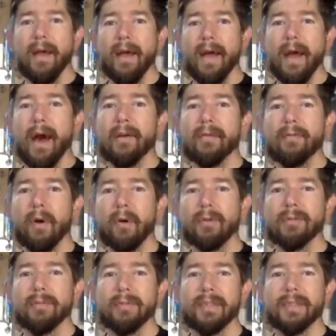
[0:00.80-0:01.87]
Howdy
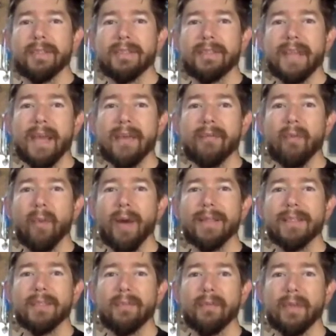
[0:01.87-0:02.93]
folks, this is Dave
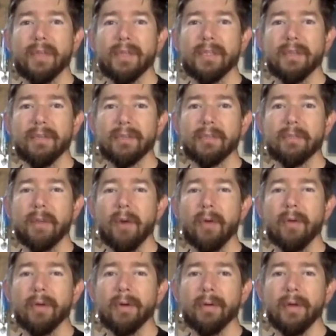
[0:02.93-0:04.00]
West for the Civil
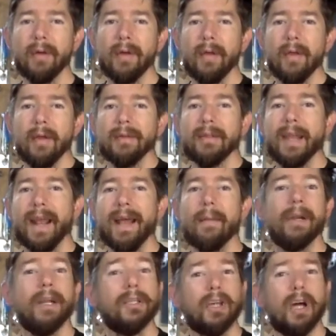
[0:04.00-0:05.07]
Spoke. Today I'm
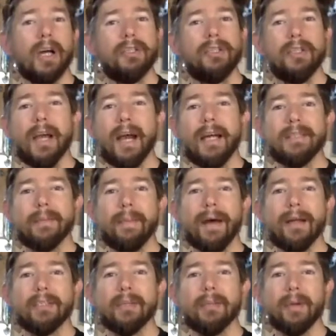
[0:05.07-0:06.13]
going to talk to you guys
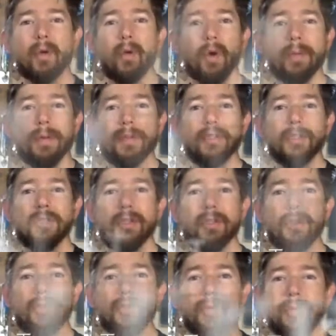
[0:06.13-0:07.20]
about some equipment to
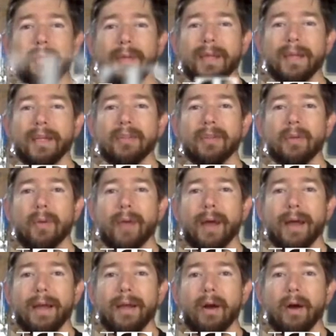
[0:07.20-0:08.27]
use when beginning to
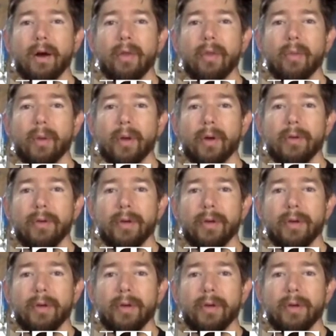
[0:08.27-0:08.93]
ride on the road.